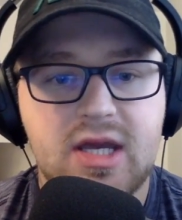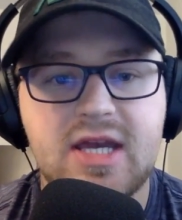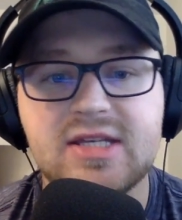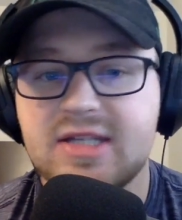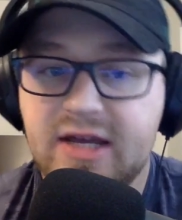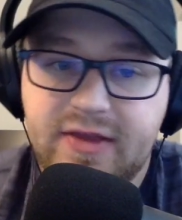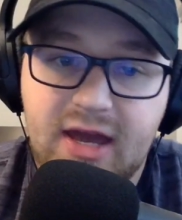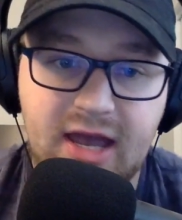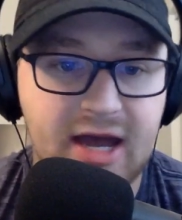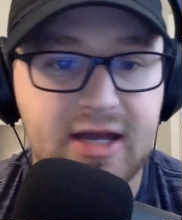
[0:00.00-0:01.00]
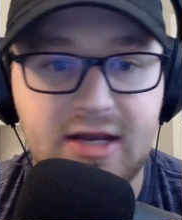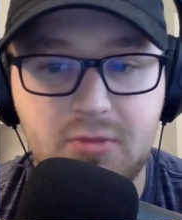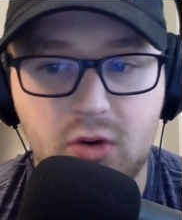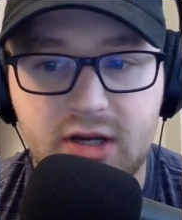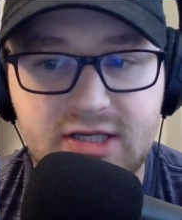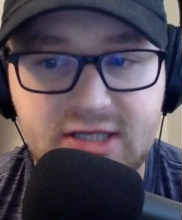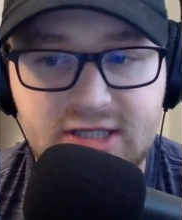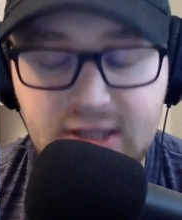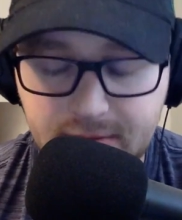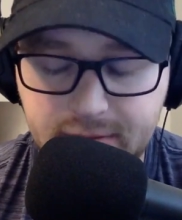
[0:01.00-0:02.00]
He is not that guy anymore. He's
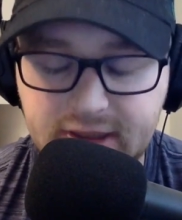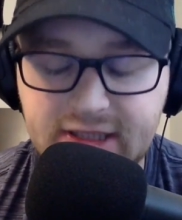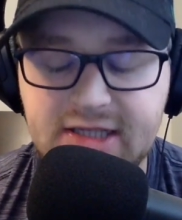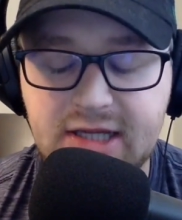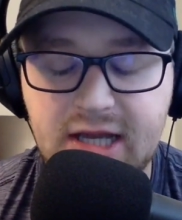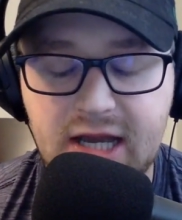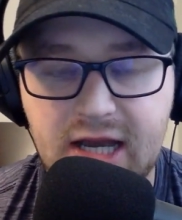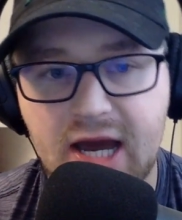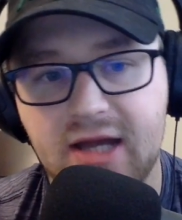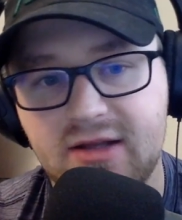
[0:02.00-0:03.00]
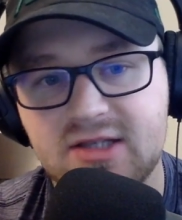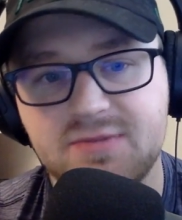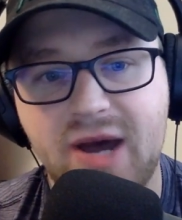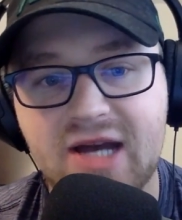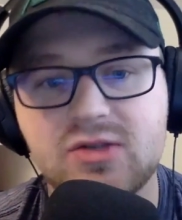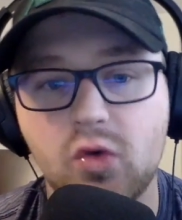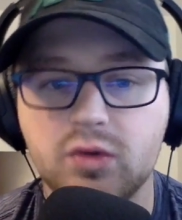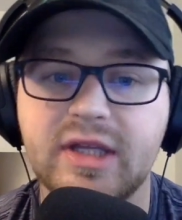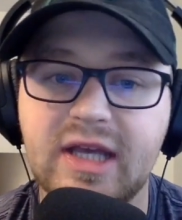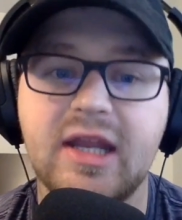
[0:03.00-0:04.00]
simply not. His body's
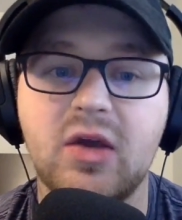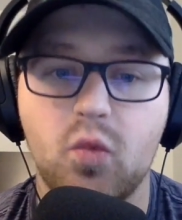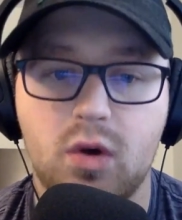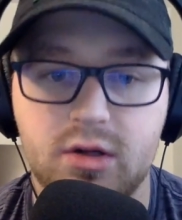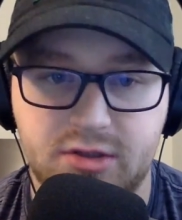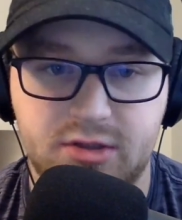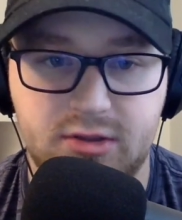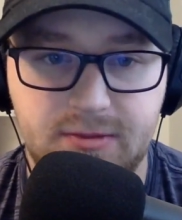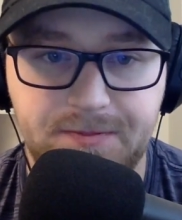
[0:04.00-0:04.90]
only getting worse.